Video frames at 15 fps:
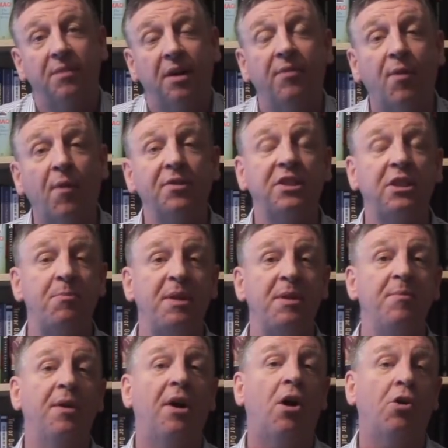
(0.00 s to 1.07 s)
I've obviously
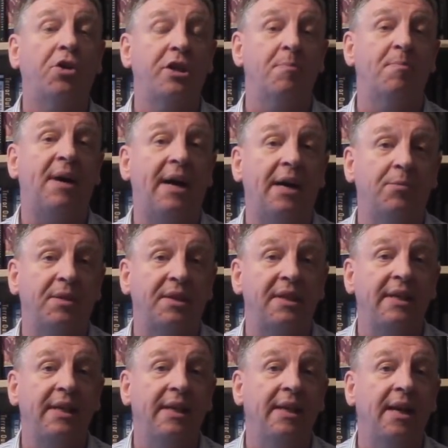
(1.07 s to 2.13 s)
been occupied with
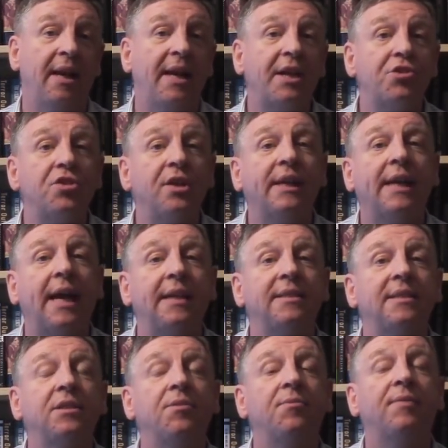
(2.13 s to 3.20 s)
the election in
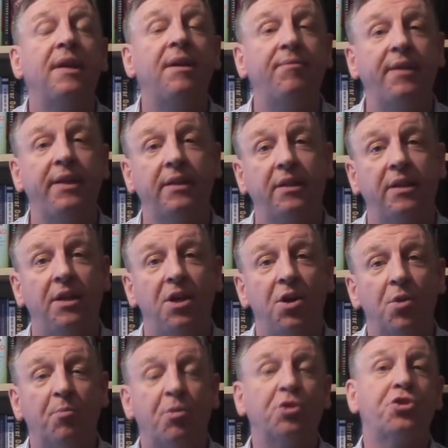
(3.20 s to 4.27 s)
Kensington and Fairfield.
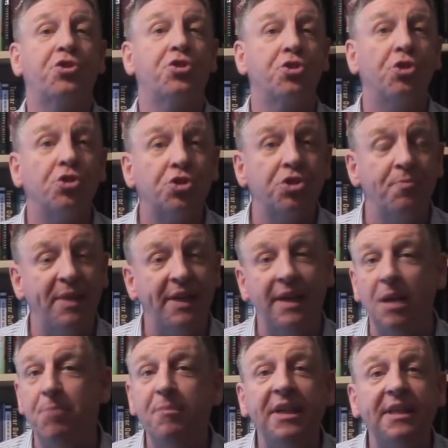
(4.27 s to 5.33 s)
But trust me,
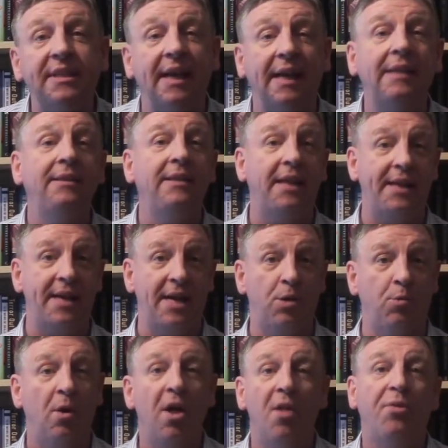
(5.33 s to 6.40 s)
let me tell you
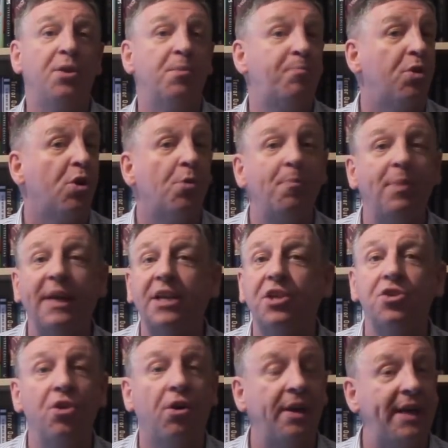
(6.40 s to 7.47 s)
now, the
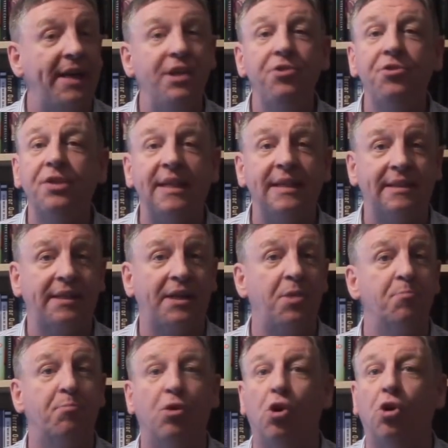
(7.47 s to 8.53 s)
public's not interested
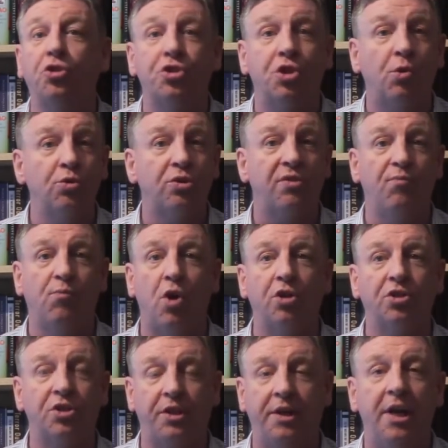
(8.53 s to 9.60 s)
in Paul Joseph
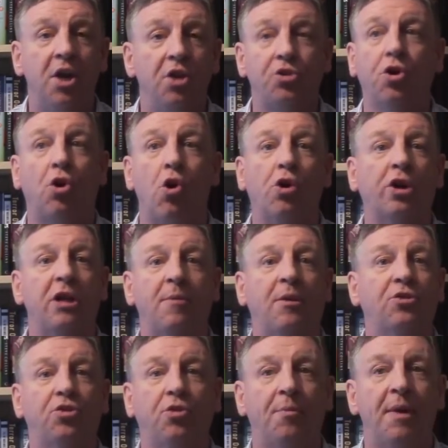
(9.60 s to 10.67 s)
Watson talking
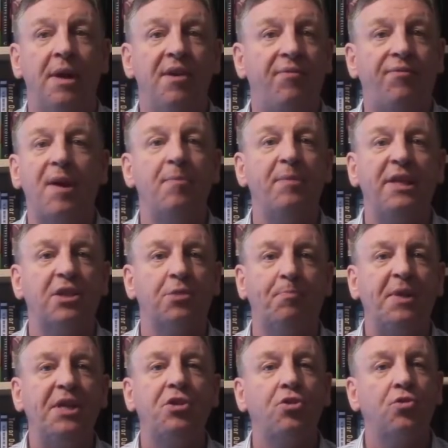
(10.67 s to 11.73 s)
about some feminist
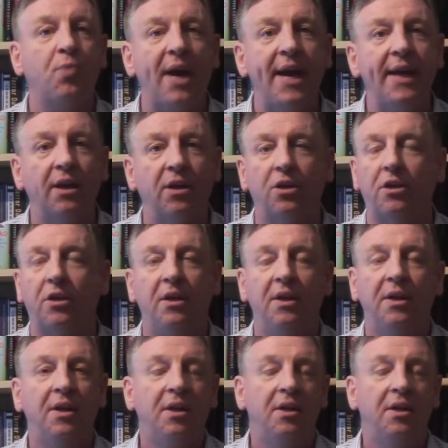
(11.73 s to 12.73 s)
beached whale, or